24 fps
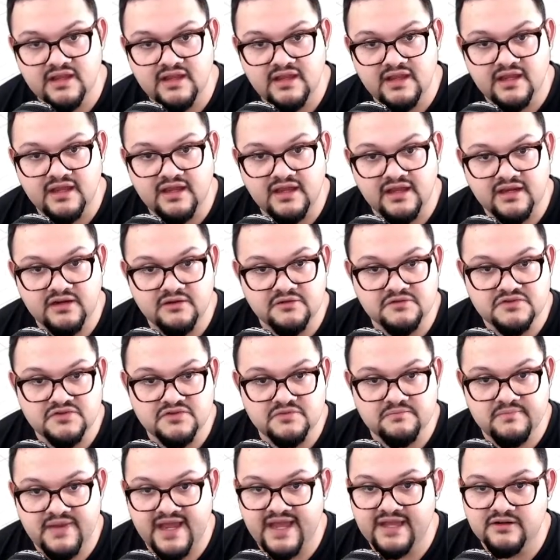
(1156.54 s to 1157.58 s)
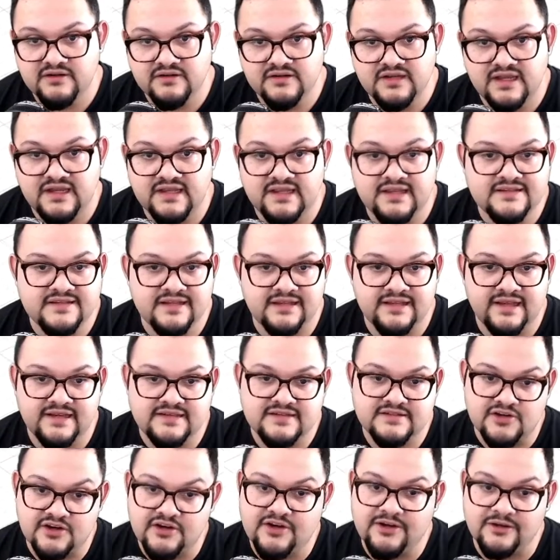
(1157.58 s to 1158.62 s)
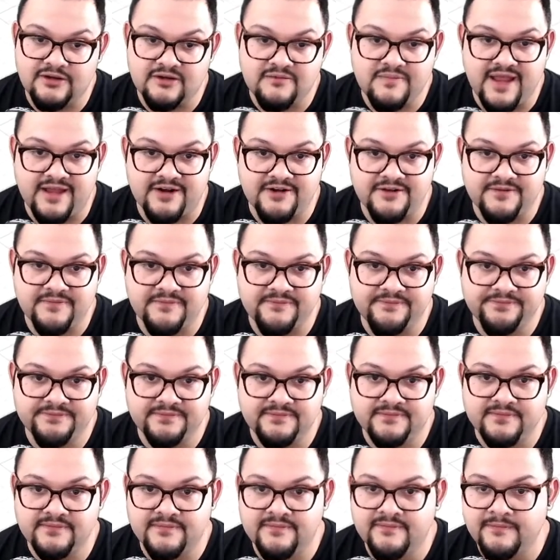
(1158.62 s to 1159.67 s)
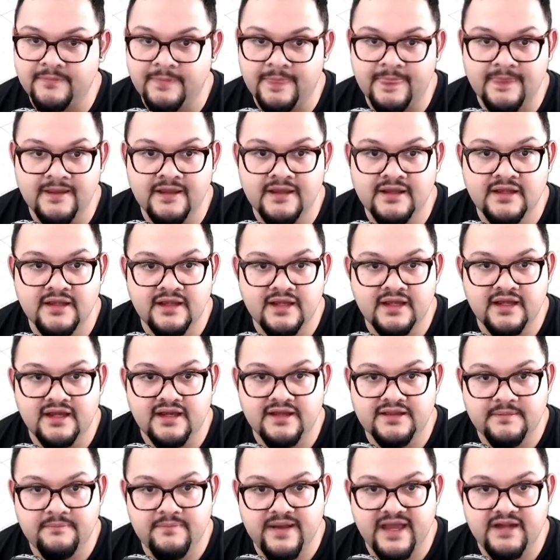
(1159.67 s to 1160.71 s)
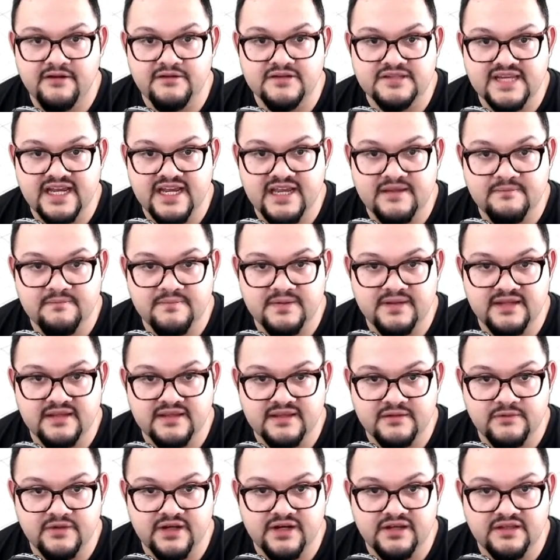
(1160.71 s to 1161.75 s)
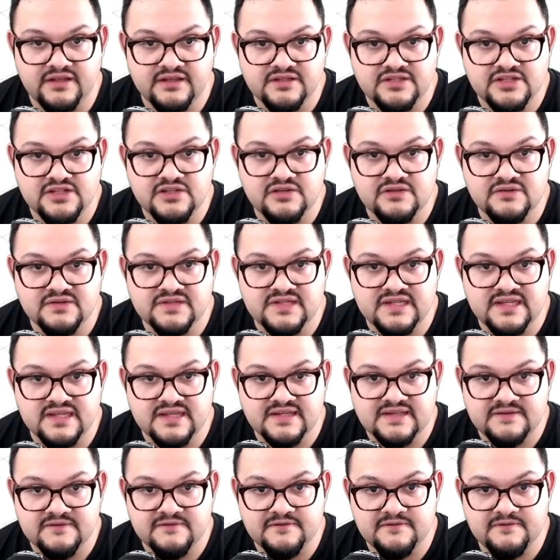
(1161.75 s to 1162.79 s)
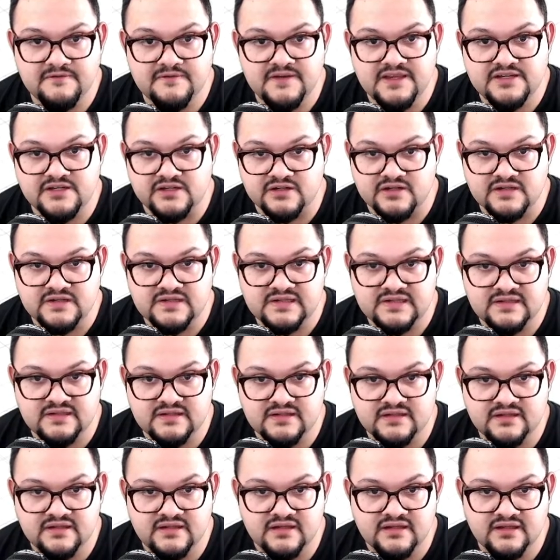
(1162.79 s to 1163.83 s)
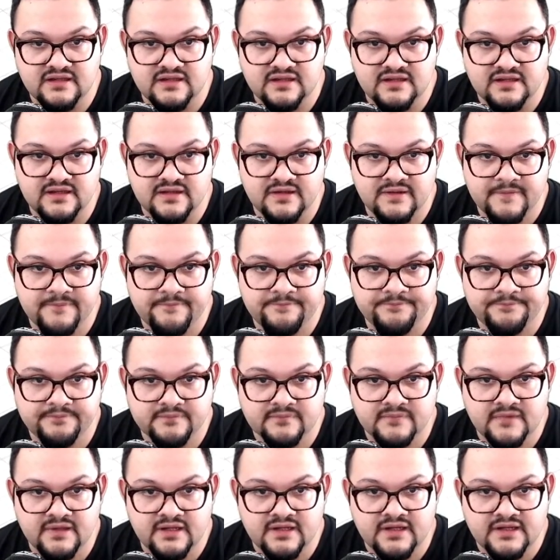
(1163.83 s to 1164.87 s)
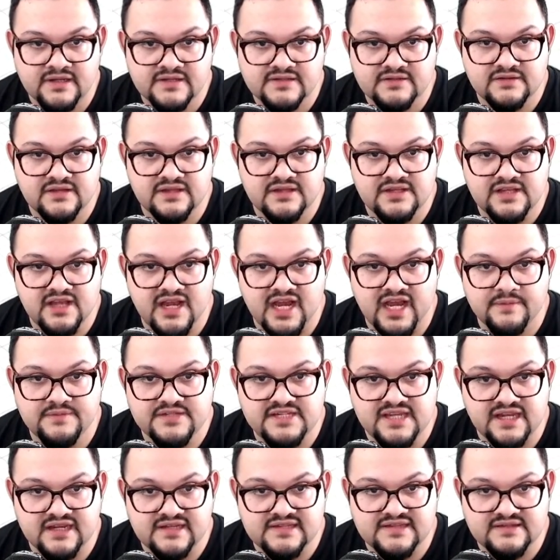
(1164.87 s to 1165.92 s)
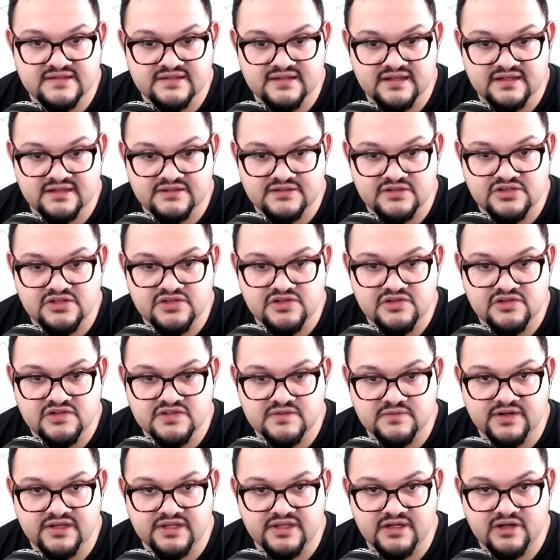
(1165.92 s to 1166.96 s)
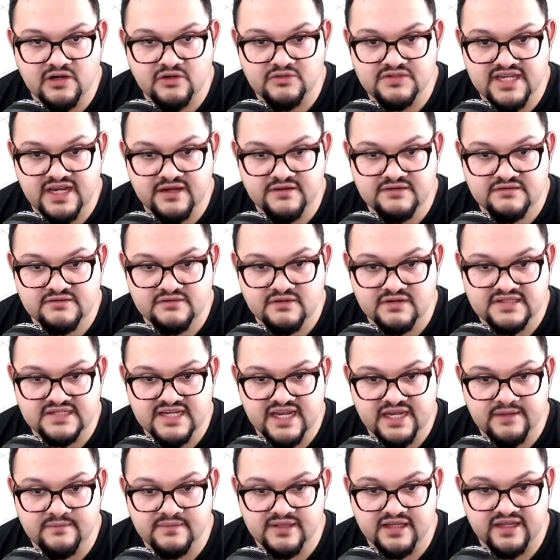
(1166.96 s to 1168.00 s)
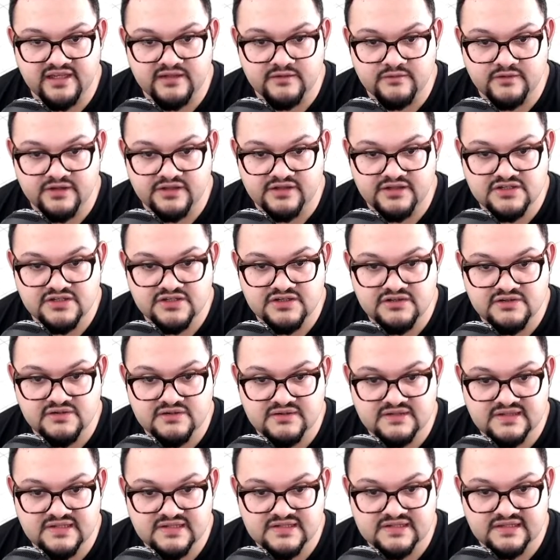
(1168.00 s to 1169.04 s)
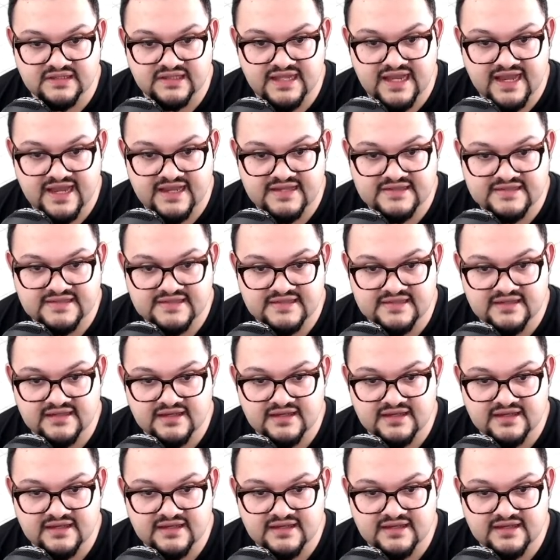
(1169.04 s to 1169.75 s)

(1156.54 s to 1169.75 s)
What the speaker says: I go to Pattern, and I select Circular Pattern. The pattern type we're going to choose is Features. So then the objects to choose, we're going to go down to our timeline, and we're going to choose this last